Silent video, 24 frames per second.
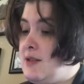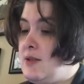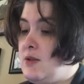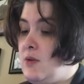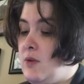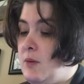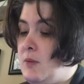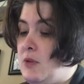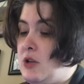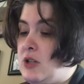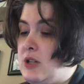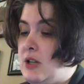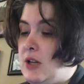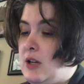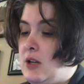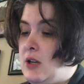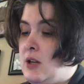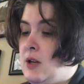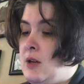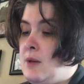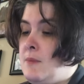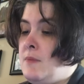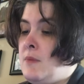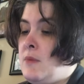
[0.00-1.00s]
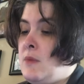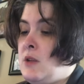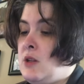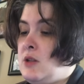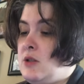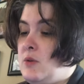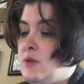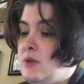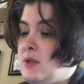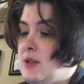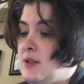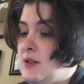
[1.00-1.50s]
sewing machine,
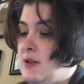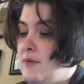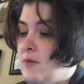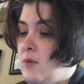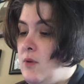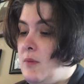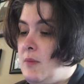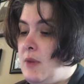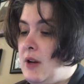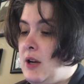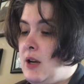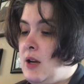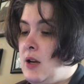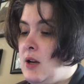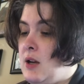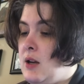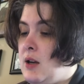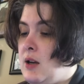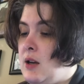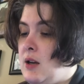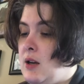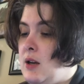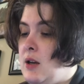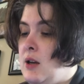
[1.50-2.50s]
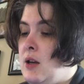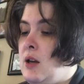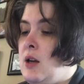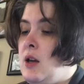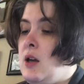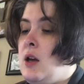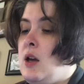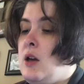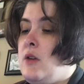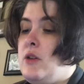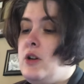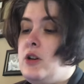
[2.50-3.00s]
so it does it for me.
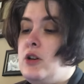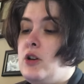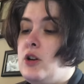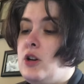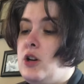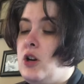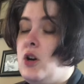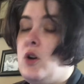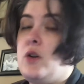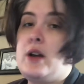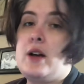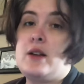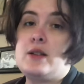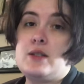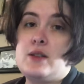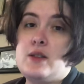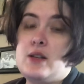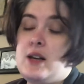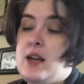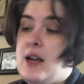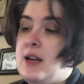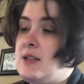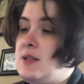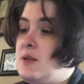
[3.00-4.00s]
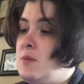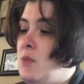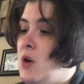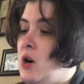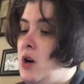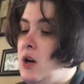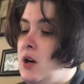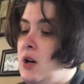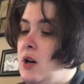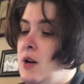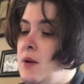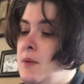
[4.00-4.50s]
Then you're going to go down to the next
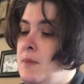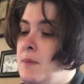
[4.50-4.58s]
mark